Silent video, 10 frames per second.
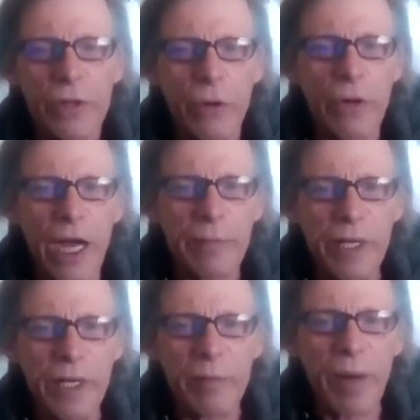They were
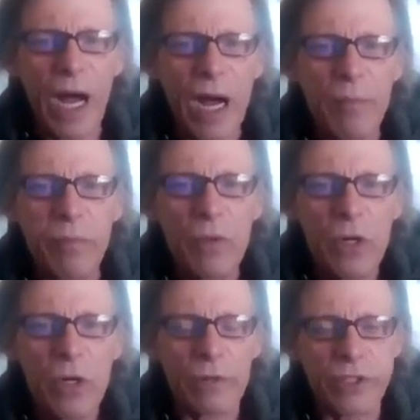like me and Bob,
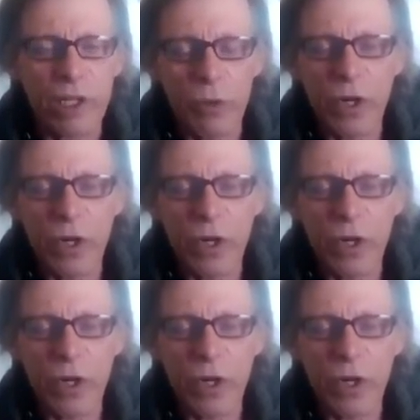but some